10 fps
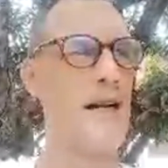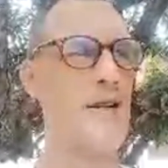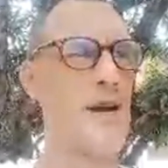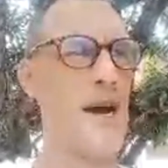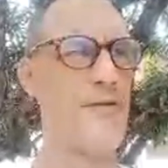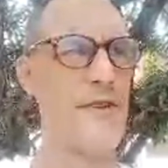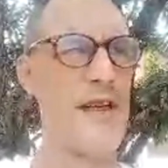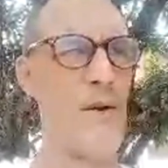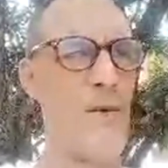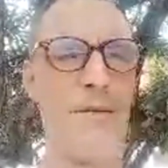out for that
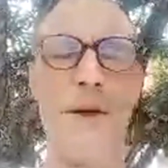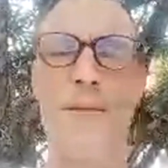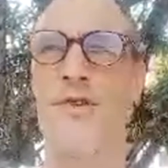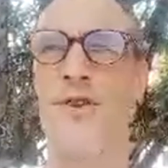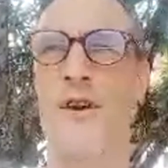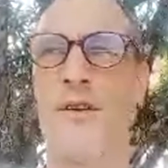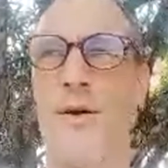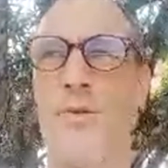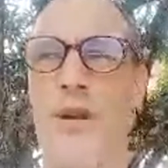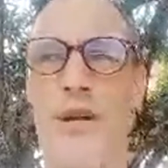one. Maybe I'll try and what
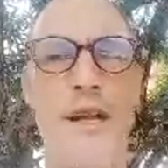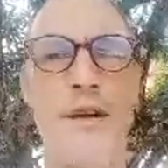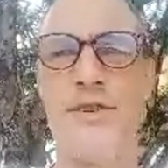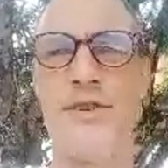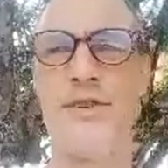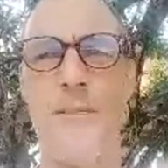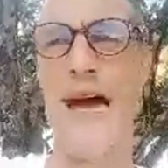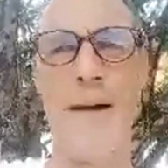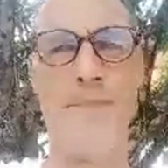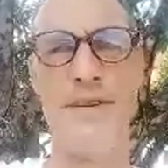I'd love to do. I'd be happy to